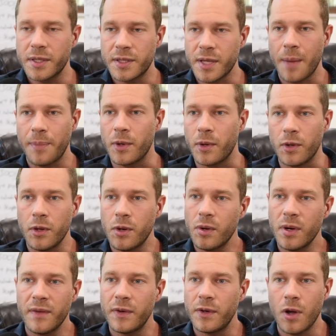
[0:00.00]
to stop you? You
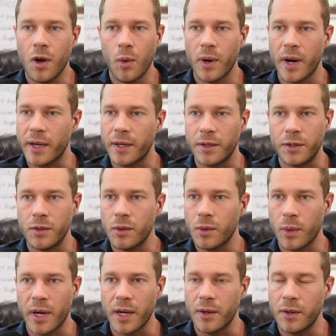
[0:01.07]
don't even know what I could do or
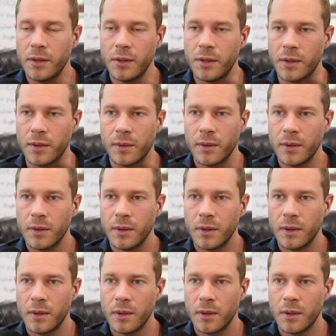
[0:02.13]
what I couldn't do.
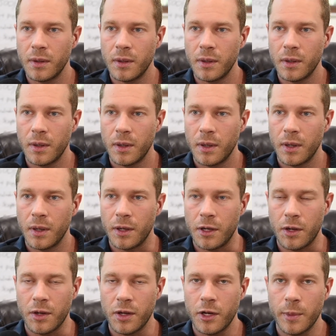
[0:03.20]
Mm. You
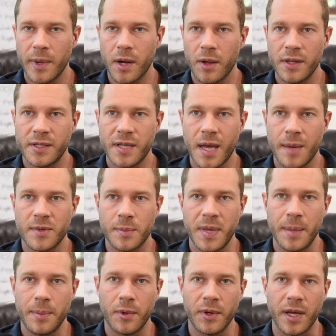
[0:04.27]
know, you hear about all these times that
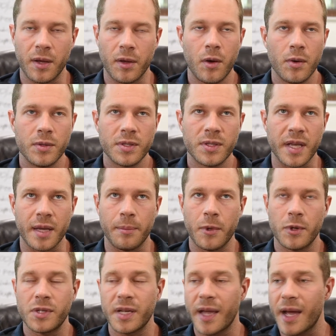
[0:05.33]
people get loans like
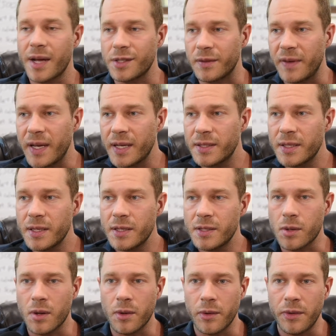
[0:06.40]
merchant cash advances
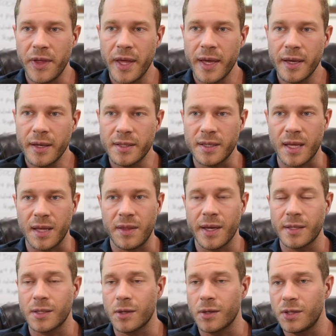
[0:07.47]
or other things, and they think
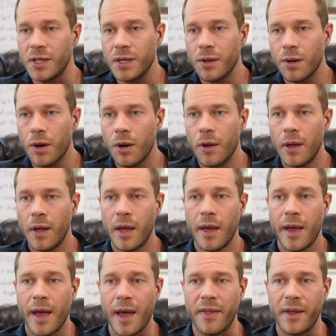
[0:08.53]
it's a good deal.
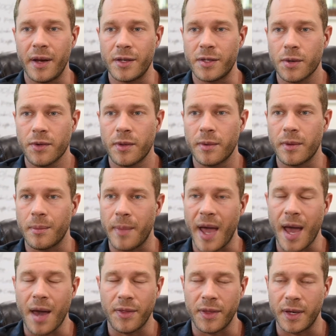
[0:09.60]
And then I show them the
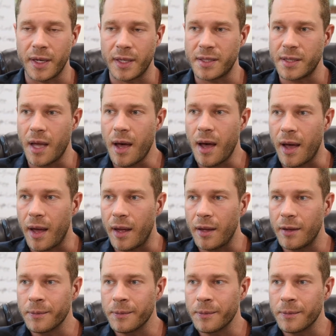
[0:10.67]
math, and it's not.